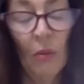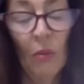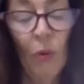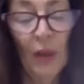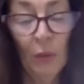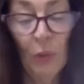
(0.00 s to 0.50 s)

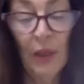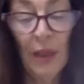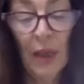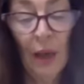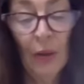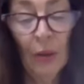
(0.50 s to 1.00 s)
Well, we
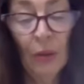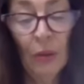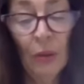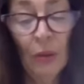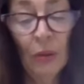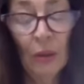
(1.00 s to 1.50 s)

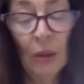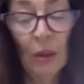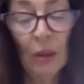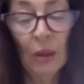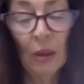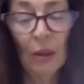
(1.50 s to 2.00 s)
know
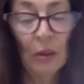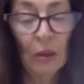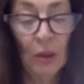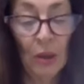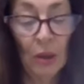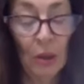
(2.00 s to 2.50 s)

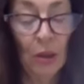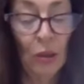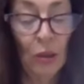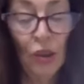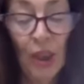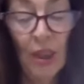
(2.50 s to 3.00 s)

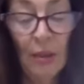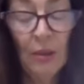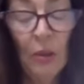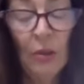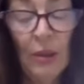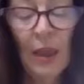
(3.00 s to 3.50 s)
she is
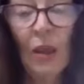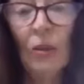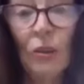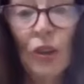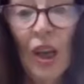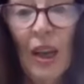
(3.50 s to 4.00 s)
using her
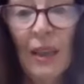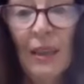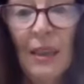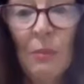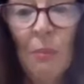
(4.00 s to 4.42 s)
Chinese